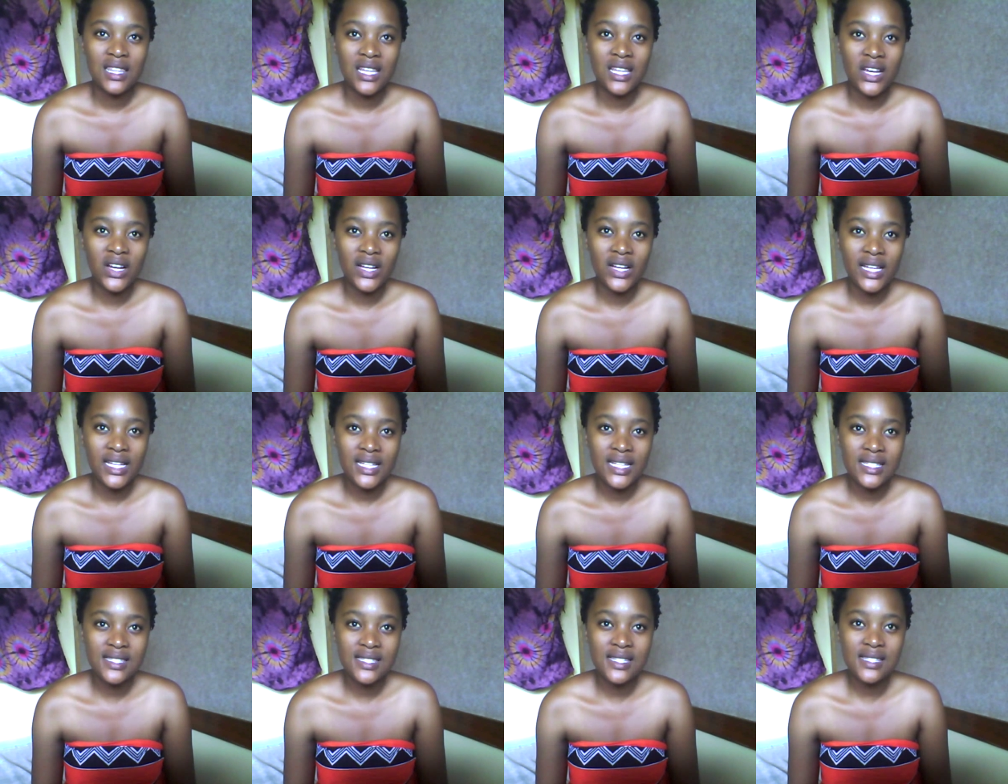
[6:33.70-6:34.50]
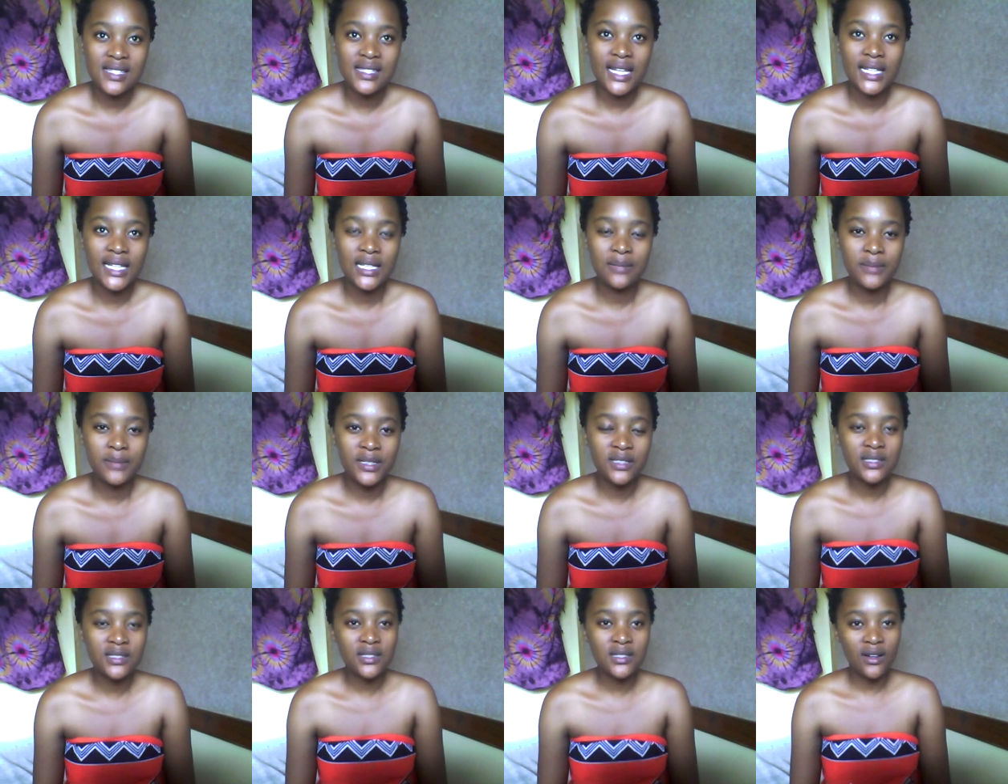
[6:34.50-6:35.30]
there is this
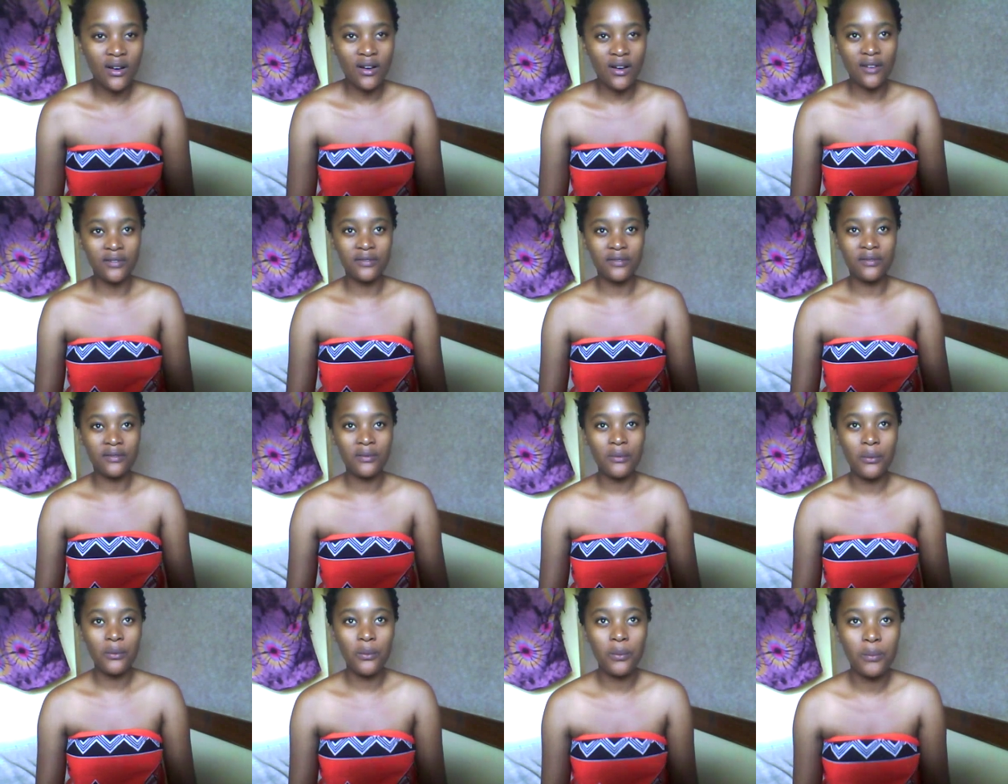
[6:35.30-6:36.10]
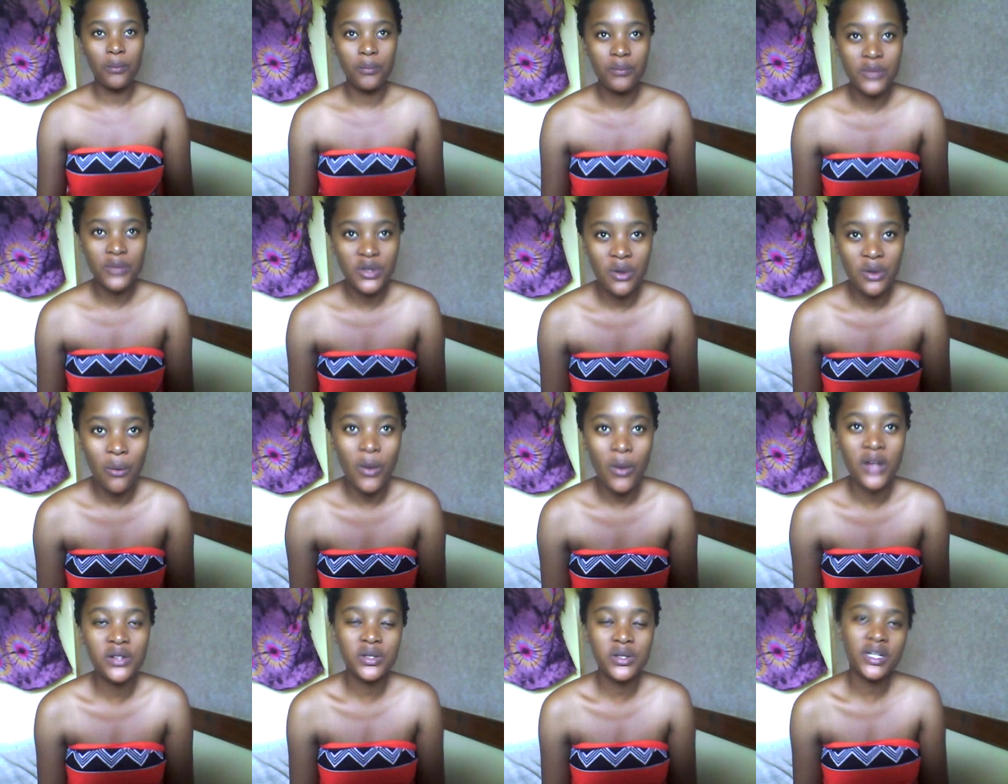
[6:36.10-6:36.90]
element of you know,
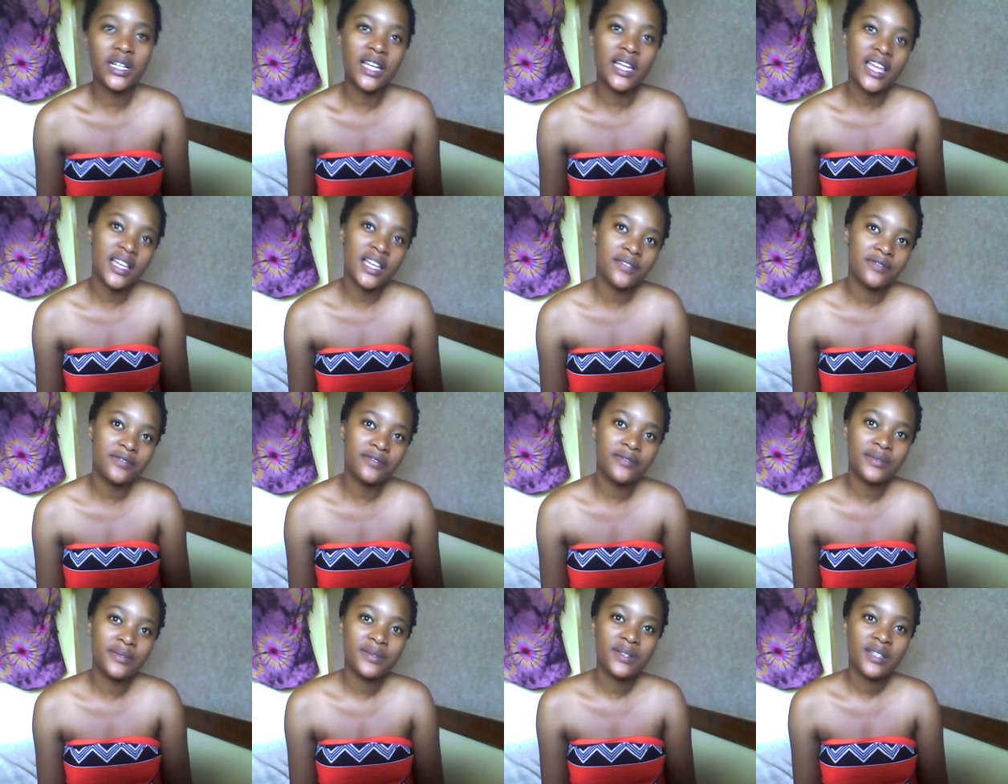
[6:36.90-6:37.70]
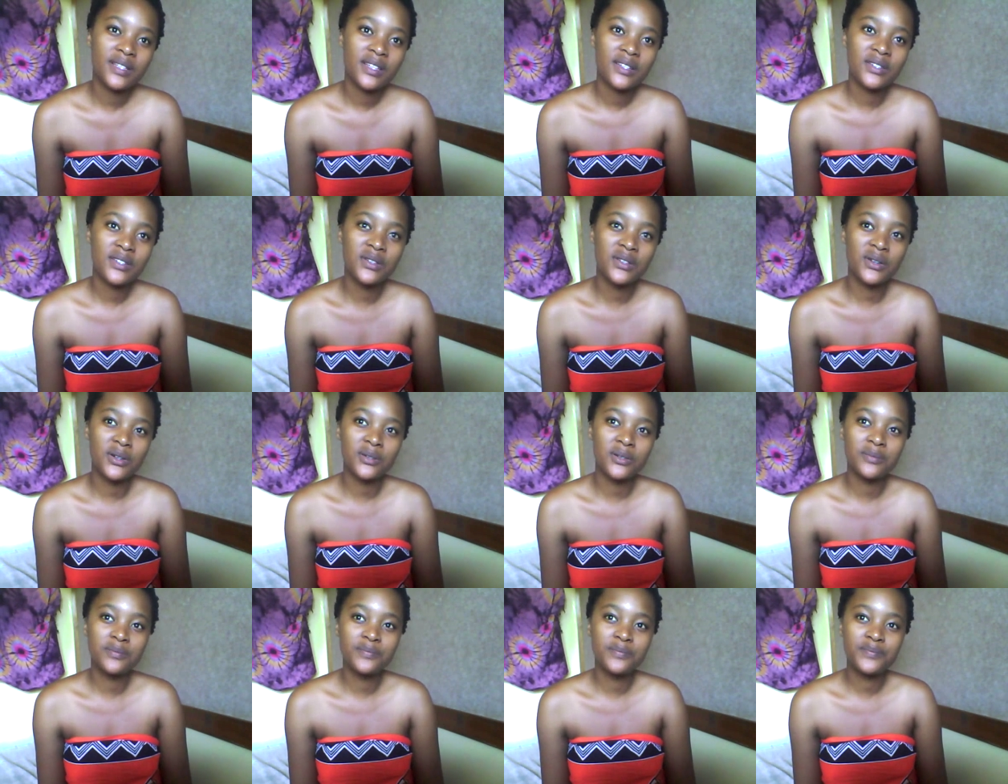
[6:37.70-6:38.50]
wondering if, you
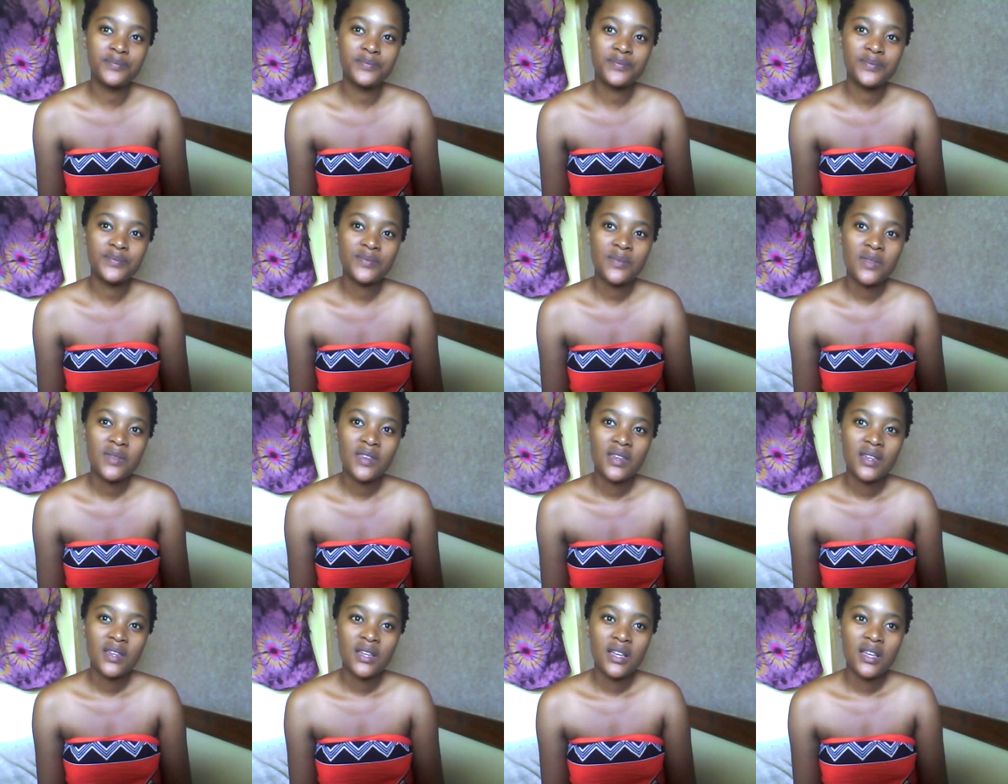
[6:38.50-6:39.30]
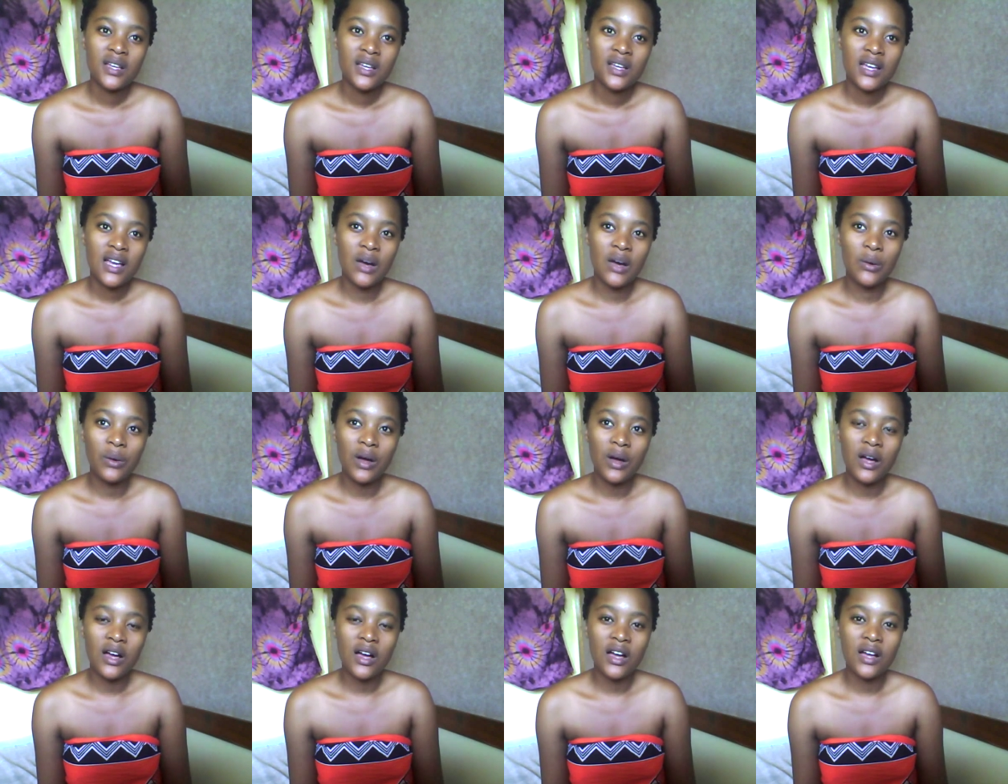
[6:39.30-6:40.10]
know, a
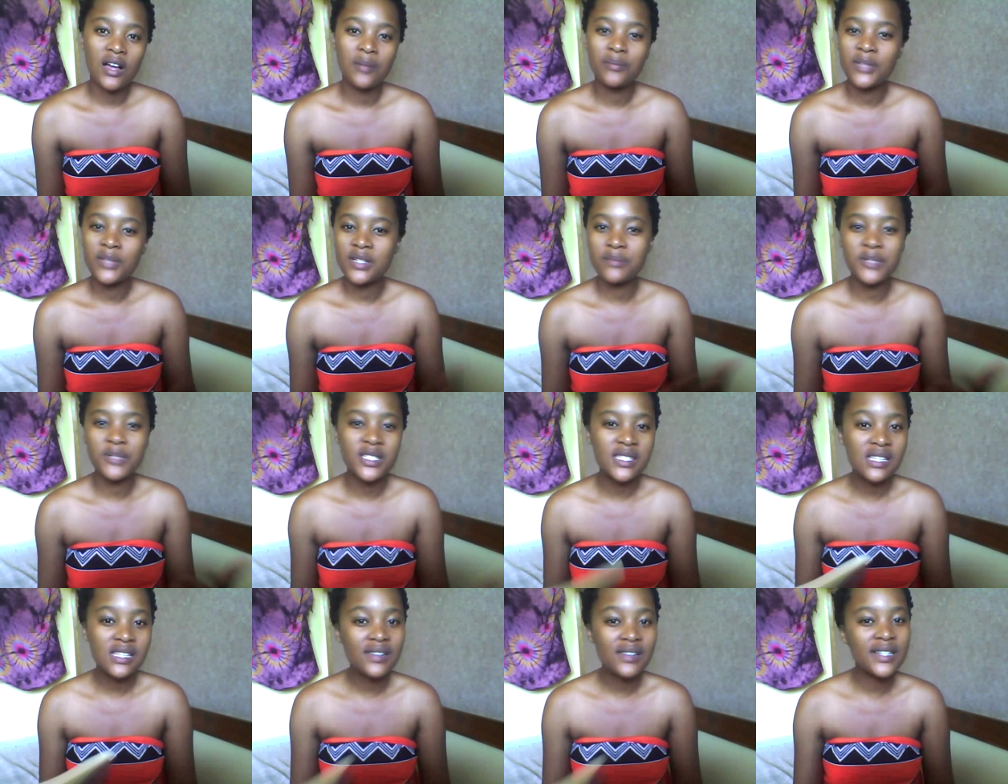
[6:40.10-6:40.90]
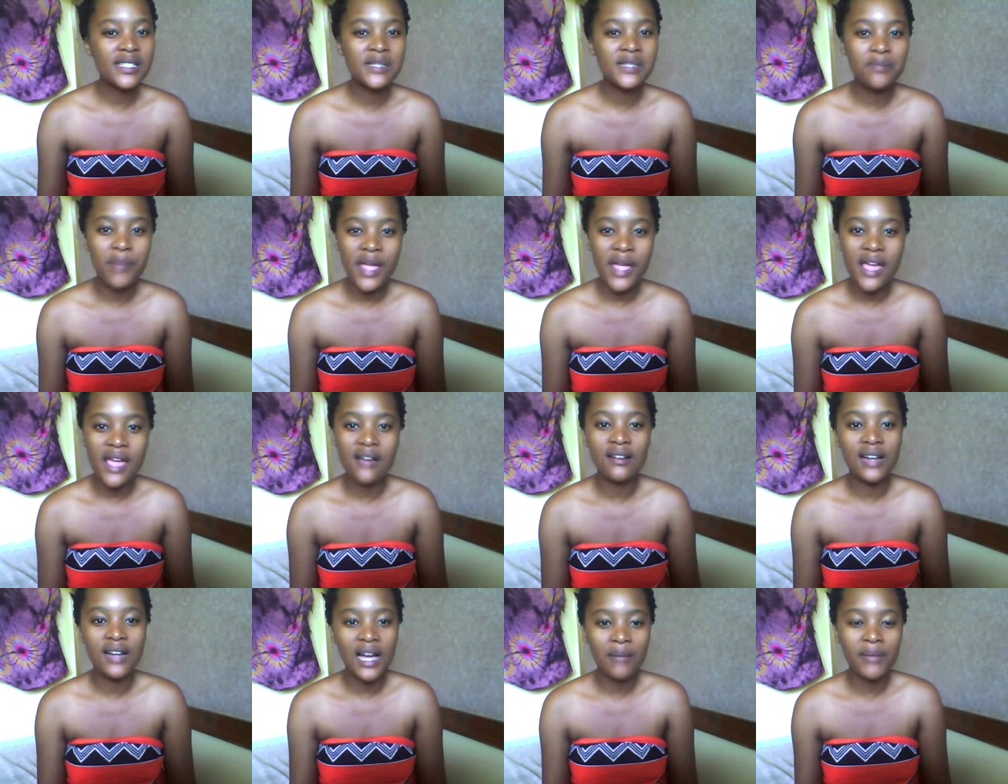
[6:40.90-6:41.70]
um, a mysterious
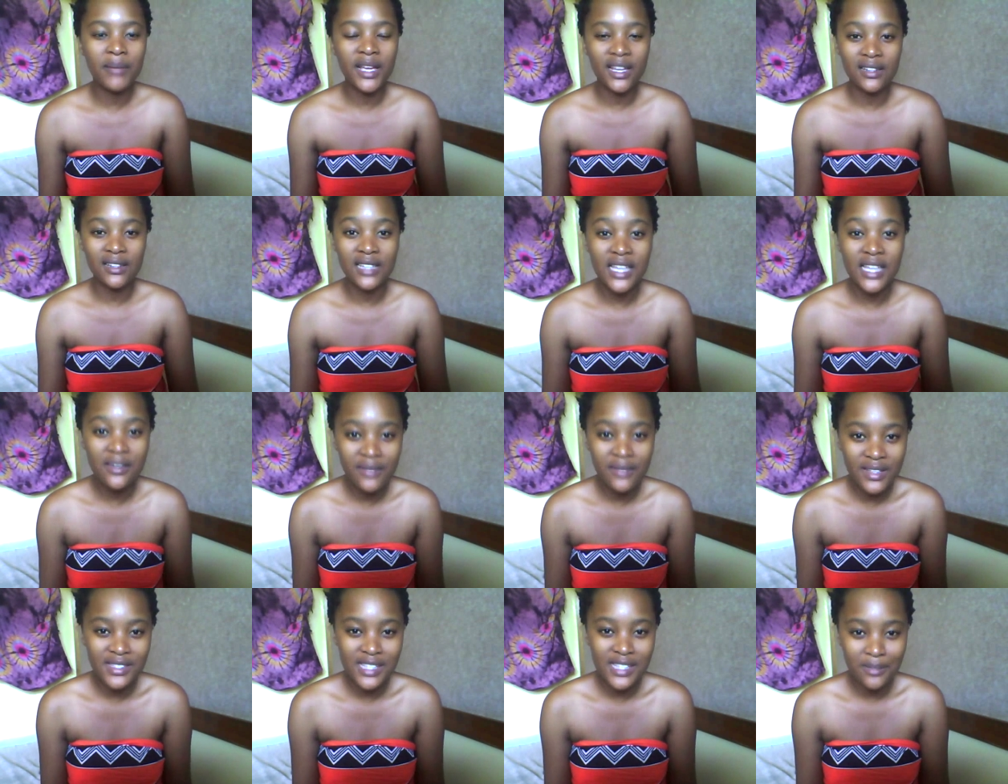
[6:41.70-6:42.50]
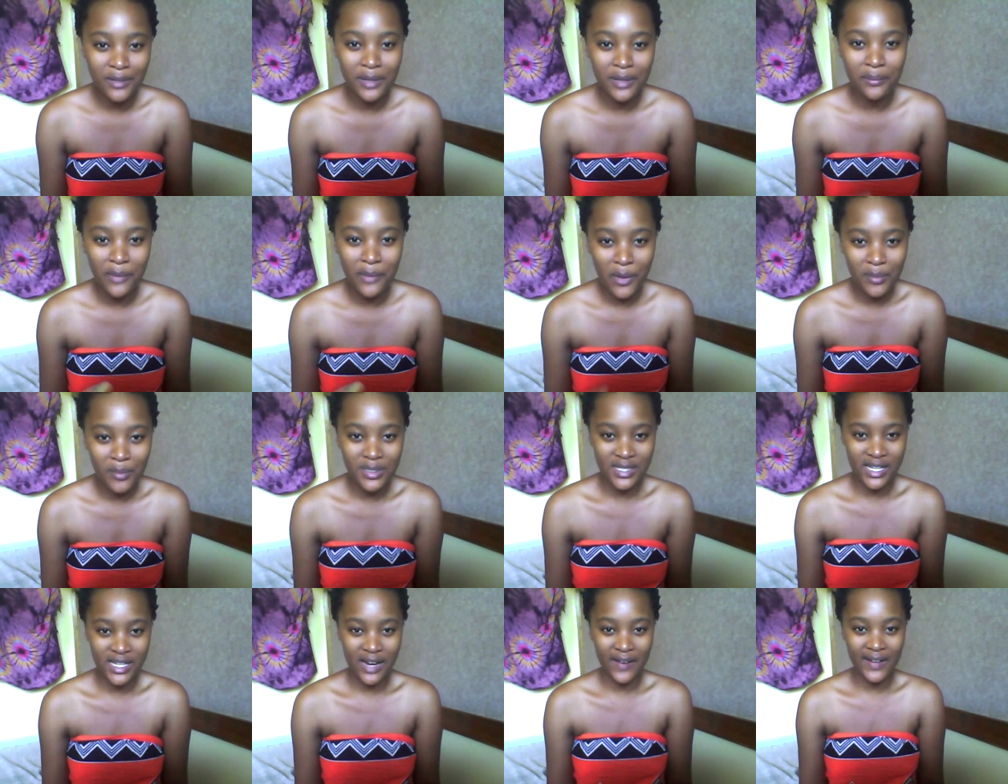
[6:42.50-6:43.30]
being coming and giving someone
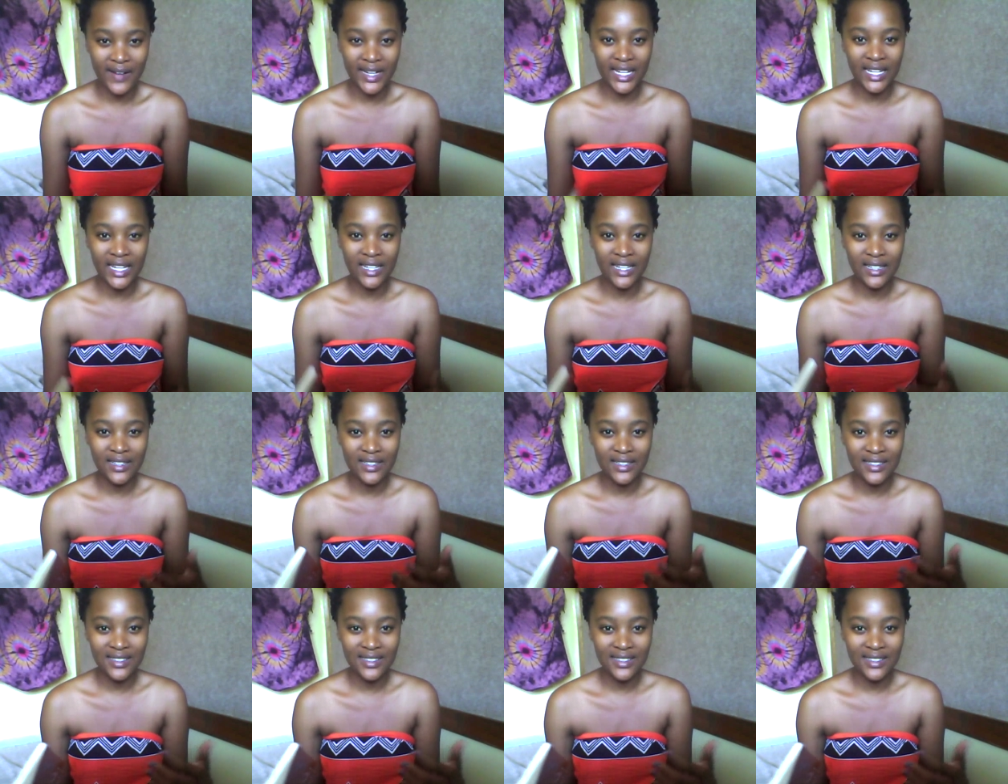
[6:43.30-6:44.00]
momentary,